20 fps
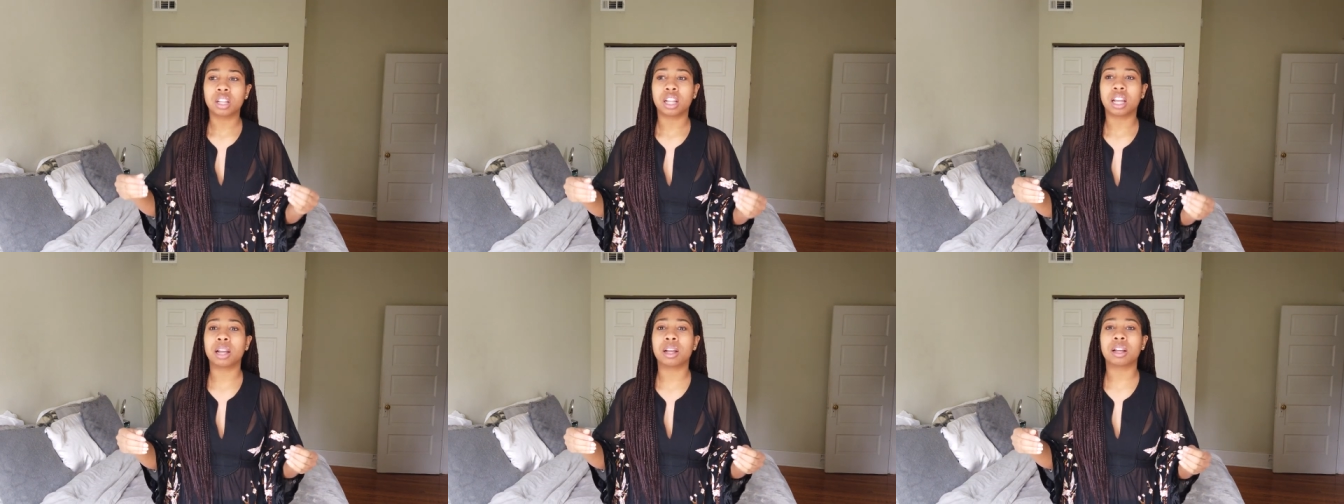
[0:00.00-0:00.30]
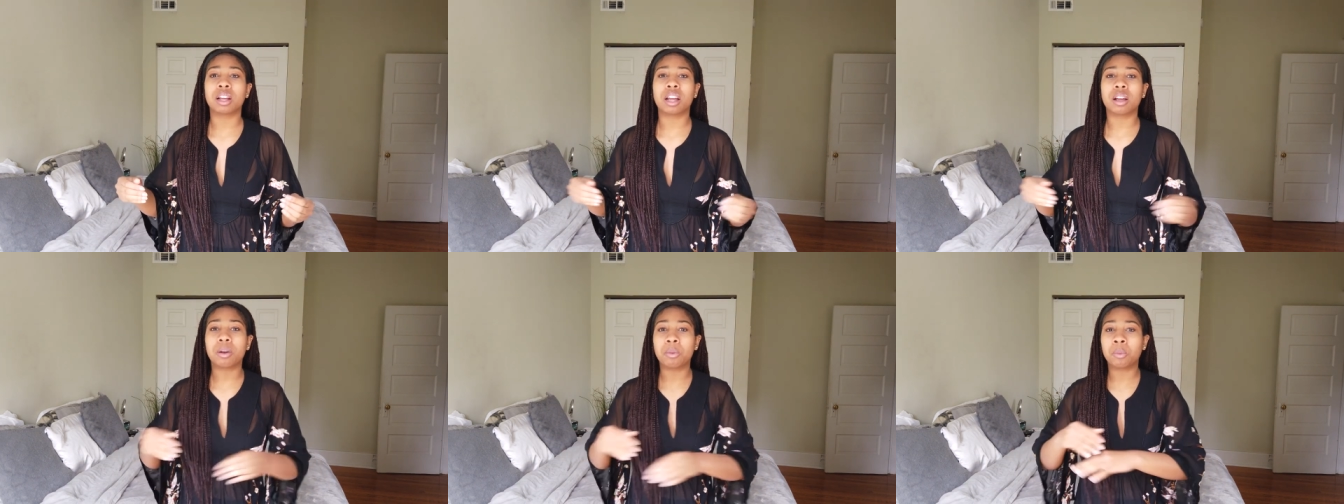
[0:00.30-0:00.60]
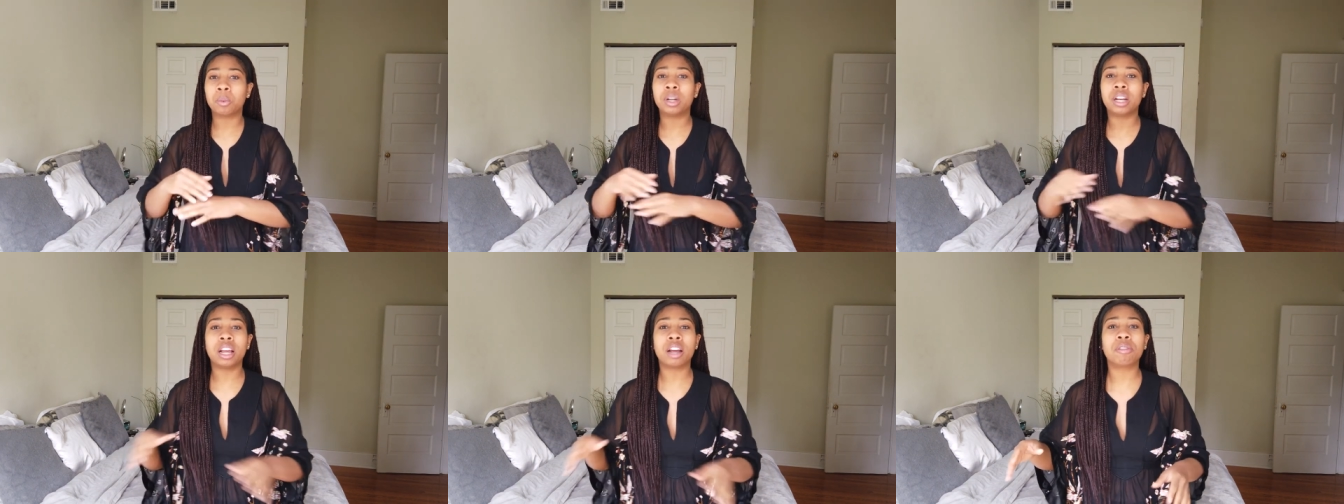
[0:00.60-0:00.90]
like
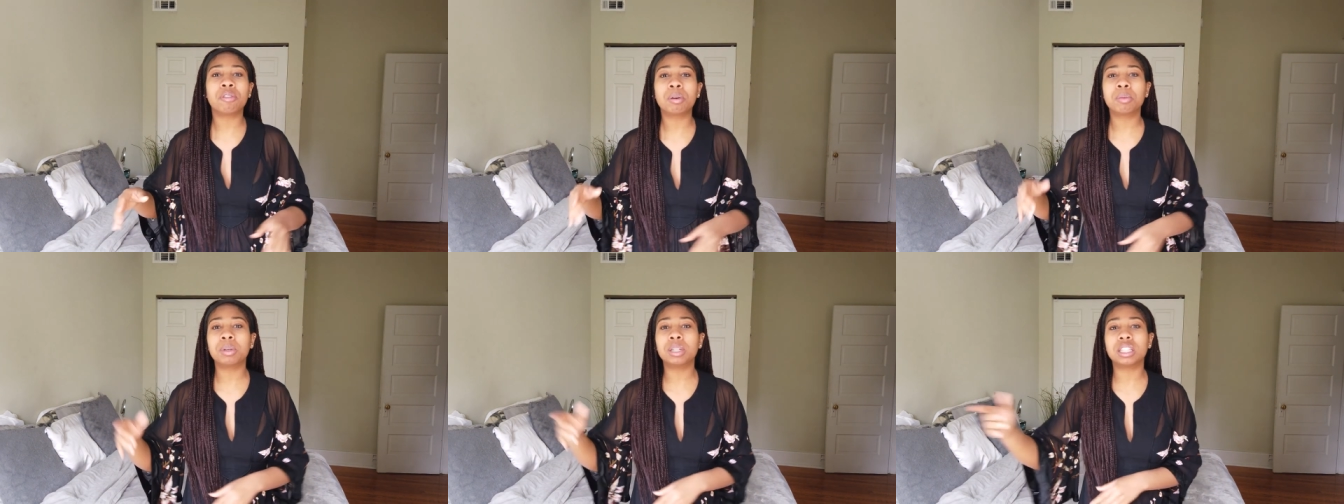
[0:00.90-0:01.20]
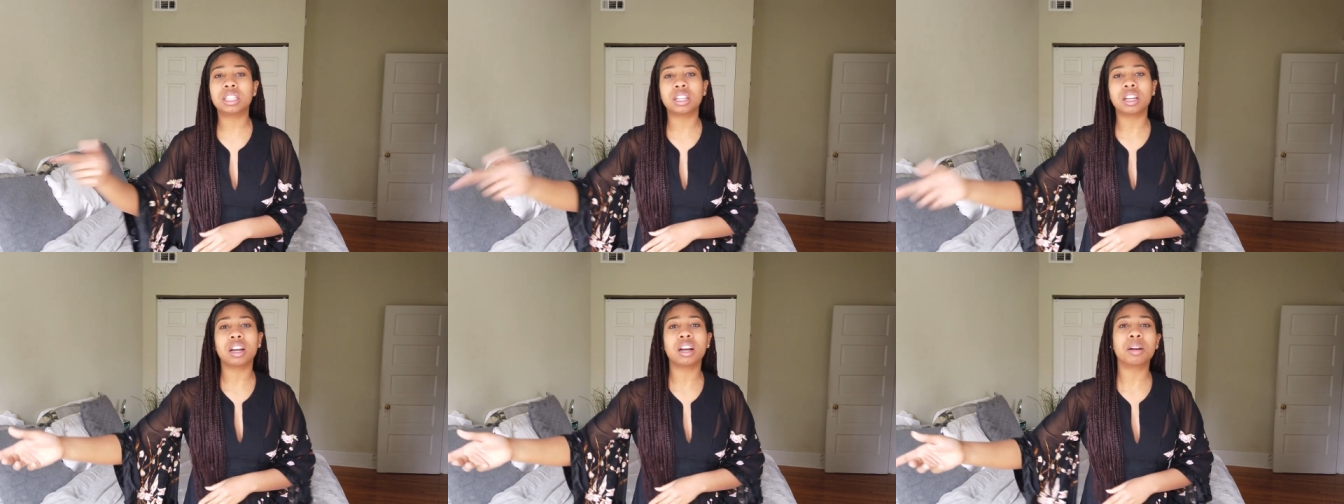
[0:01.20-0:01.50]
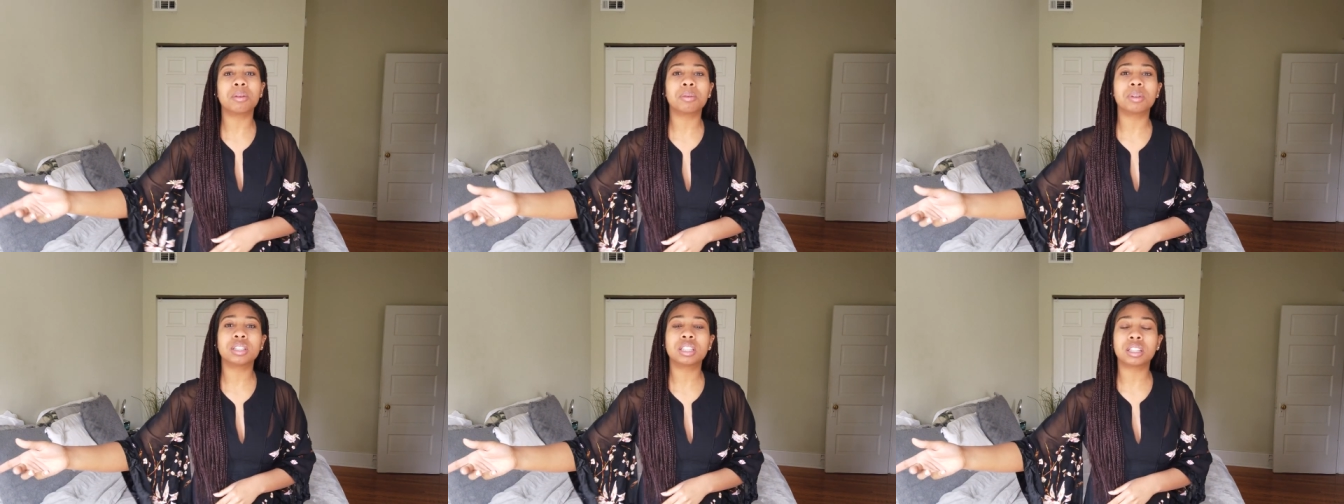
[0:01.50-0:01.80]
whenever we see
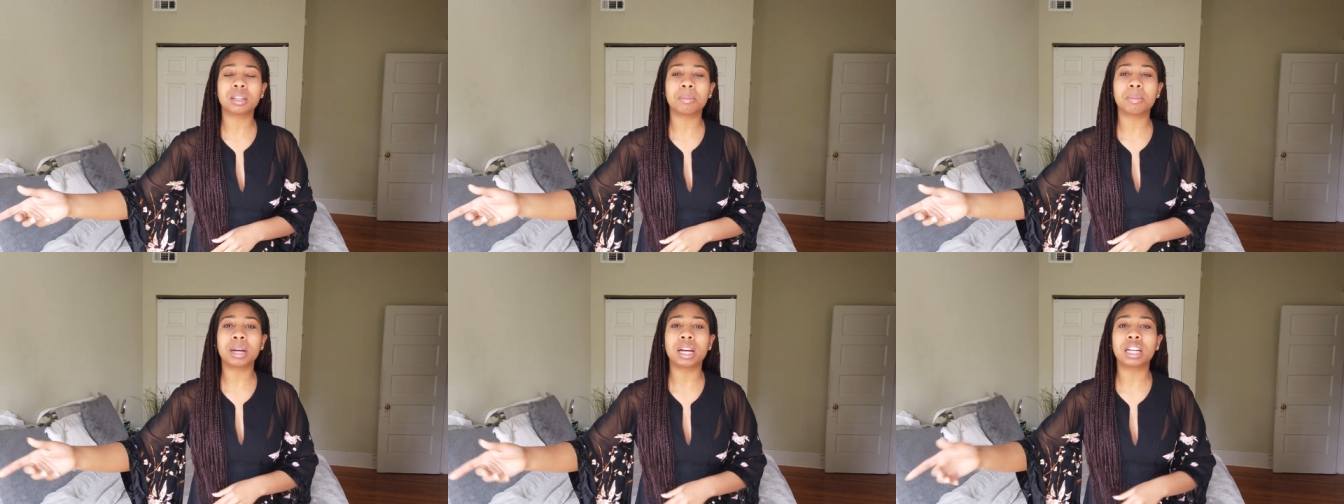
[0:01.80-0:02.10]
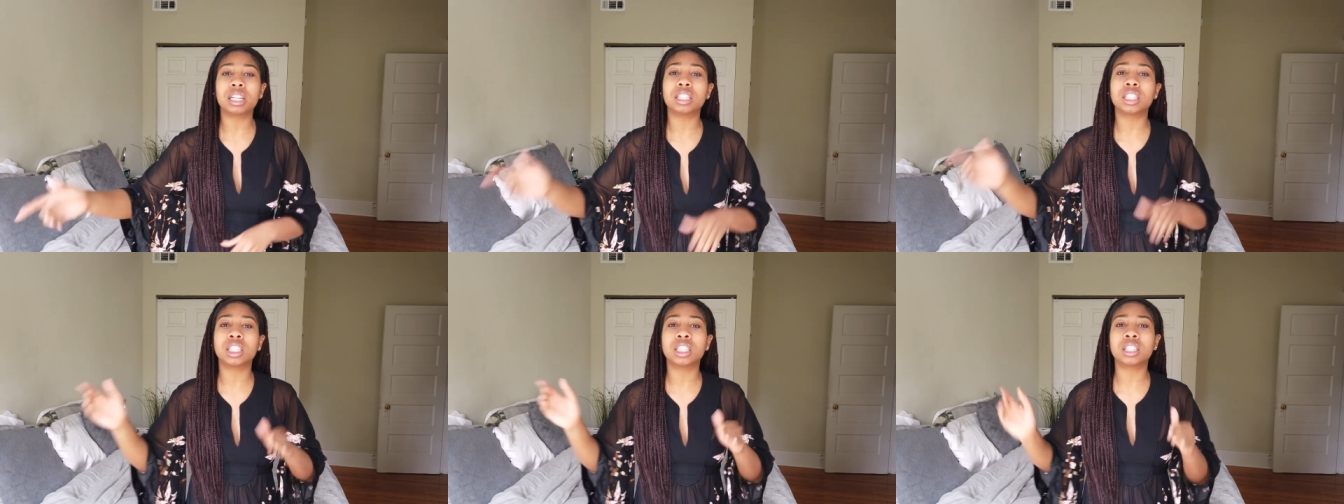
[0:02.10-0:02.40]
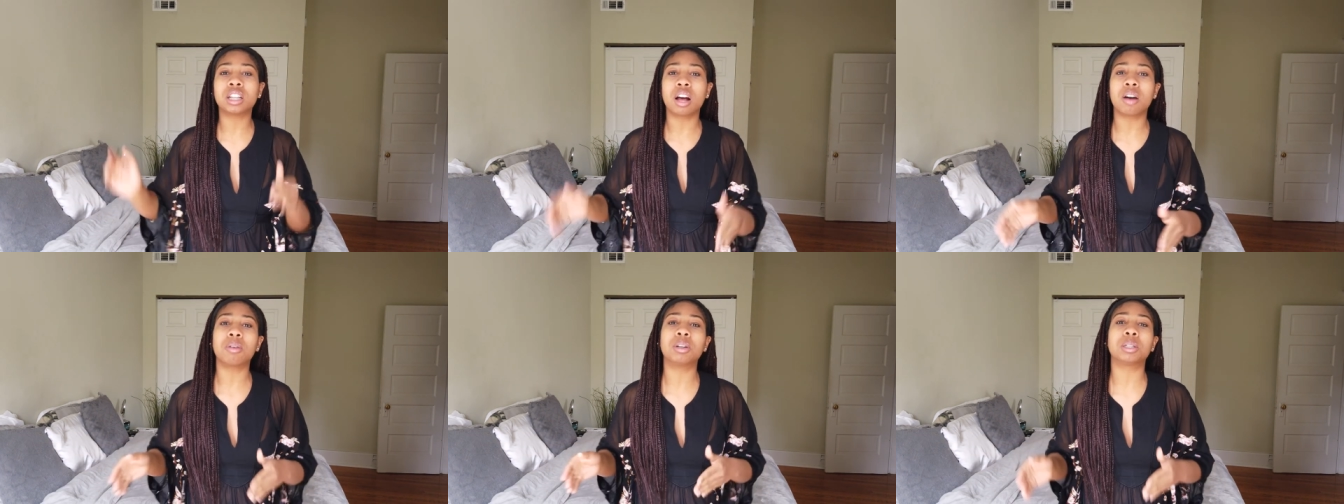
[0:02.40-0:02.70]
her with somebody,
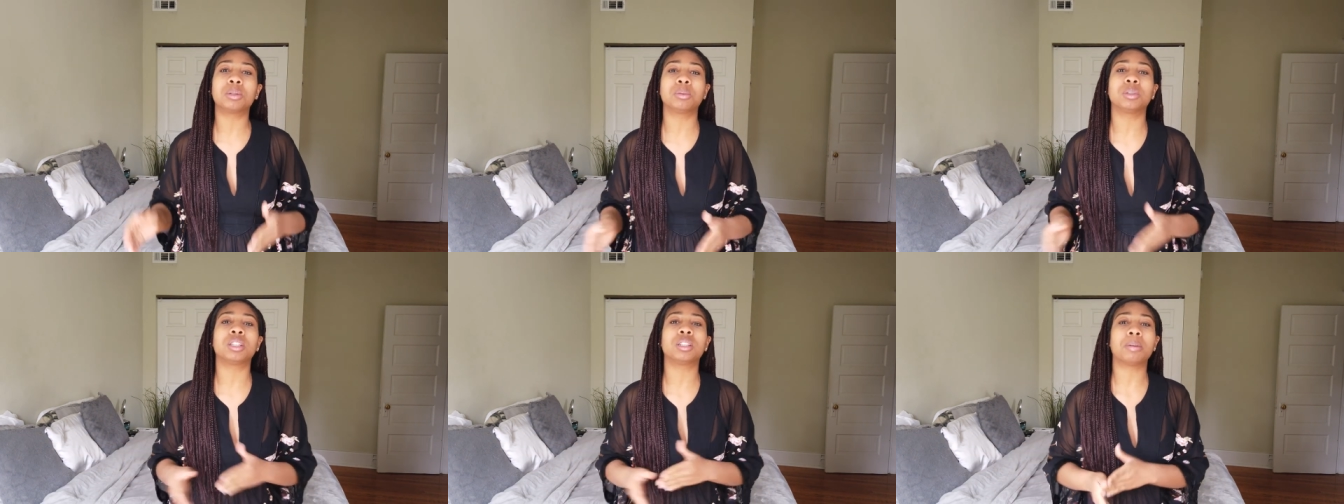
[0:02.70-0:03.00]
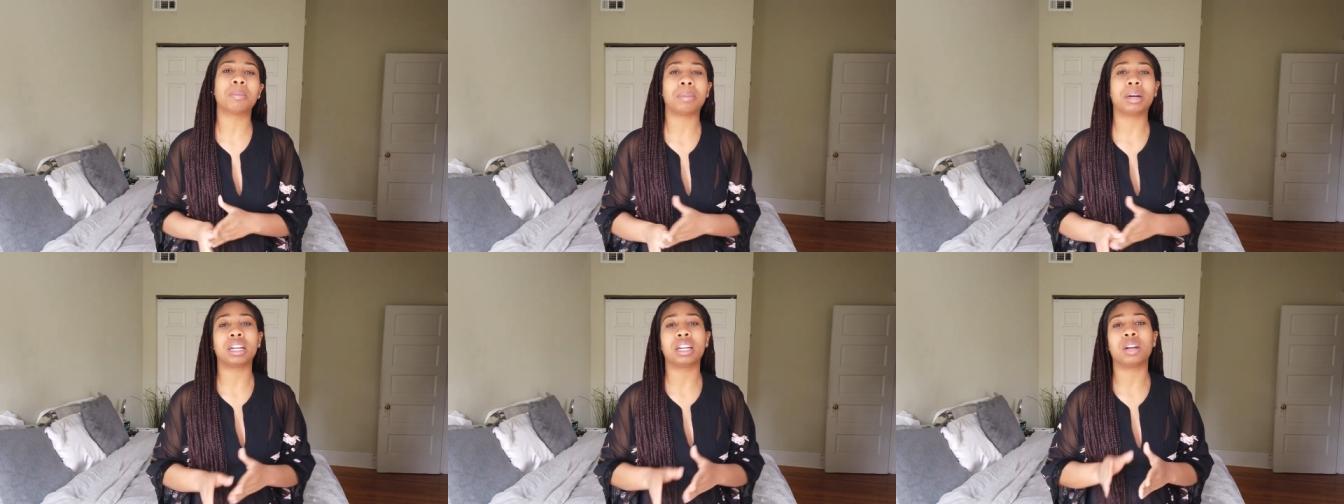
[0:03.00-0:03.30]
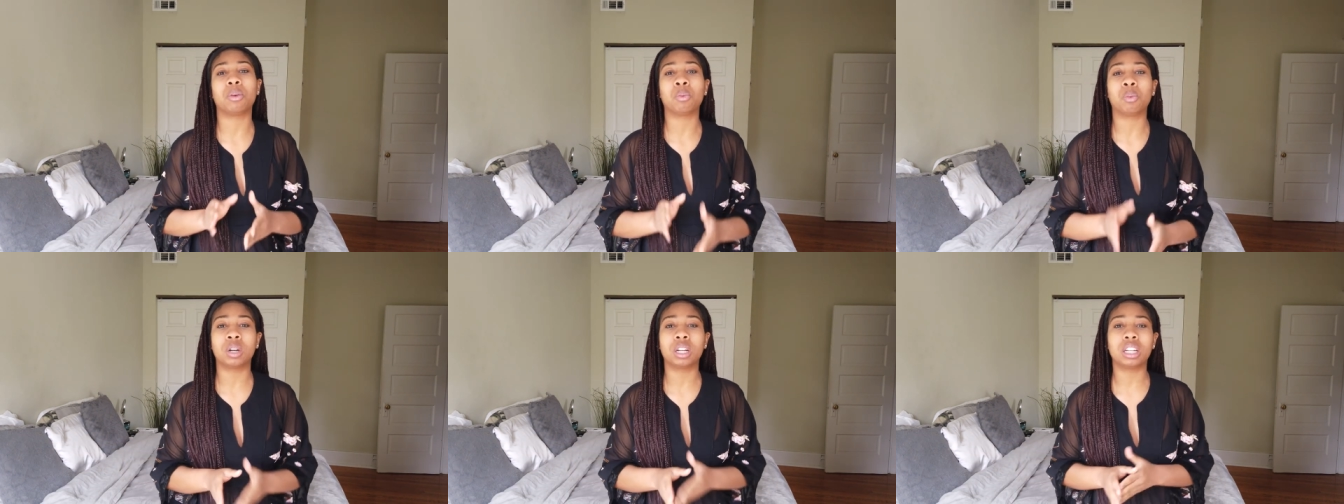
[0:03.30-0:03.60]
she's always with
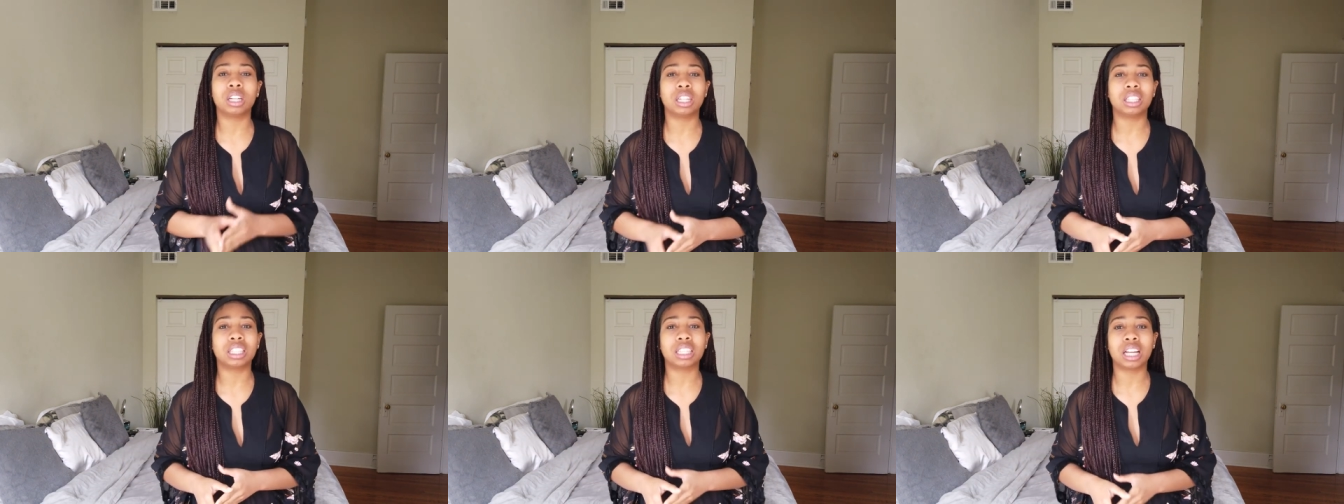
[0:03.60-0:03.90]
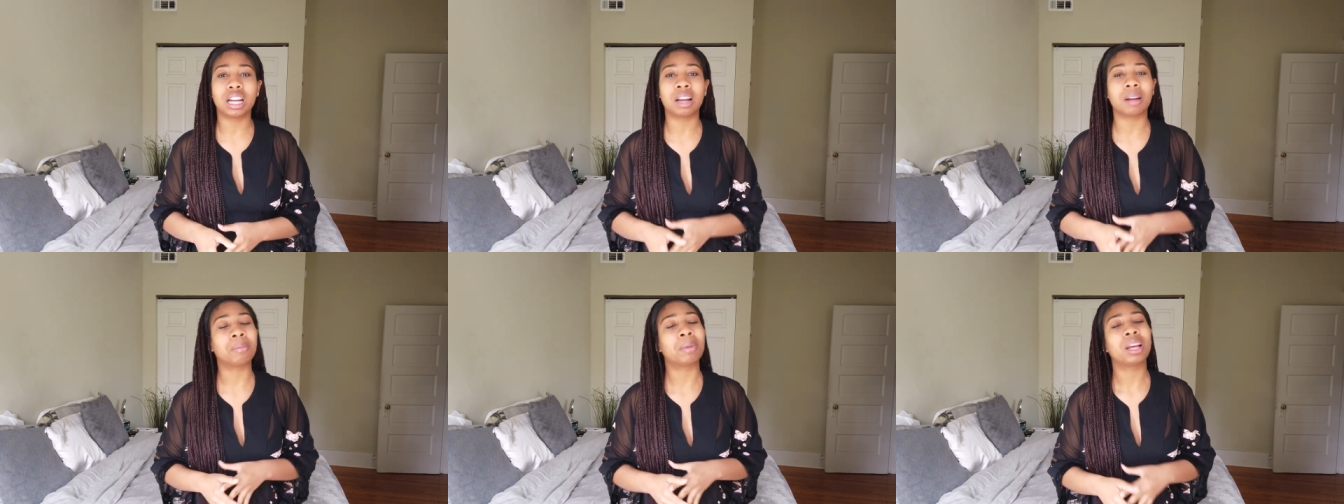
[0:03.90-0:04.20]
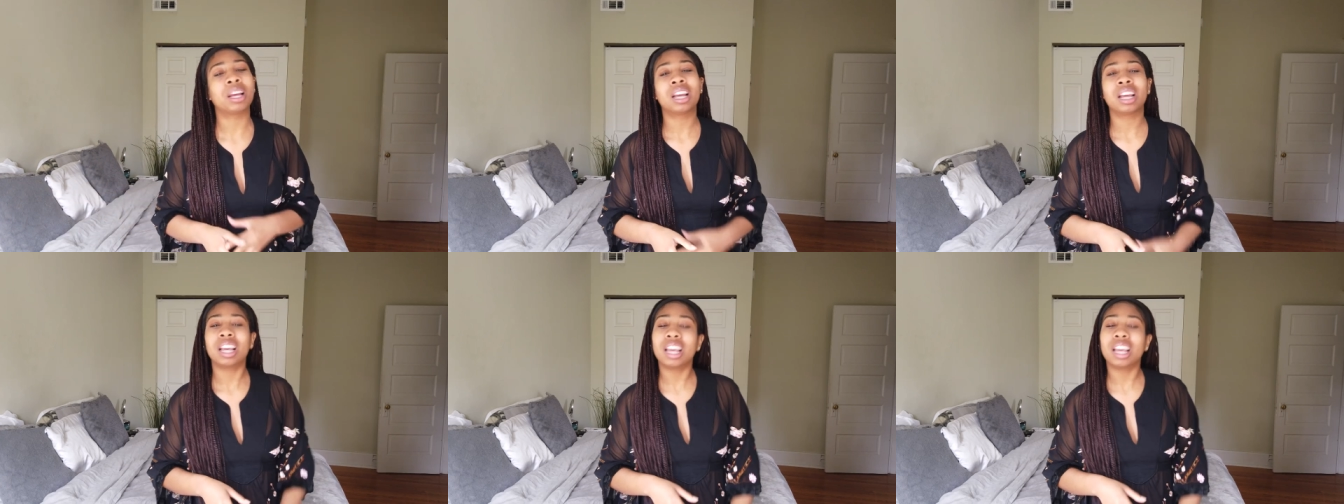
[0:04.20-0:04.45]
somebody one at a time.